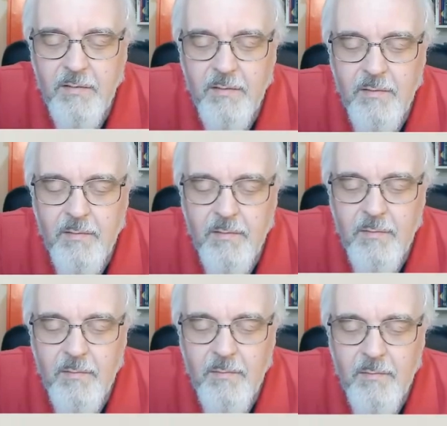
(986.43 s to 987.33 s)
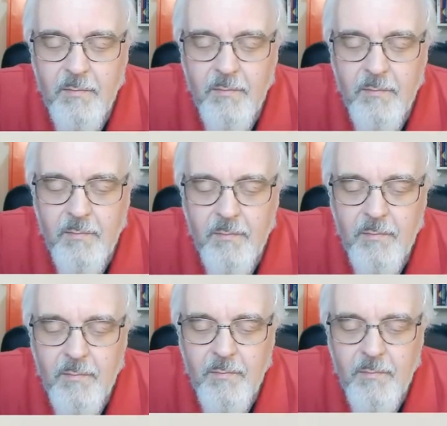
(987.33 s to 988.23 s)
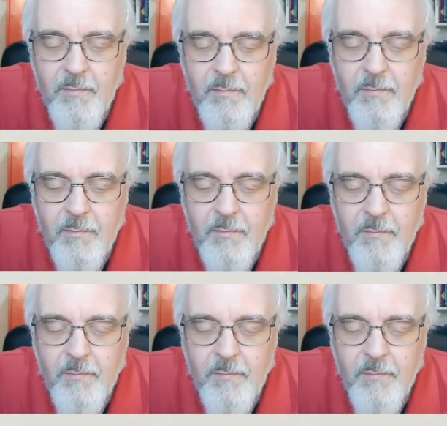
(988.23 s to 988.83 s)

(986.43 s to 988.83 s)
Nobody speaks.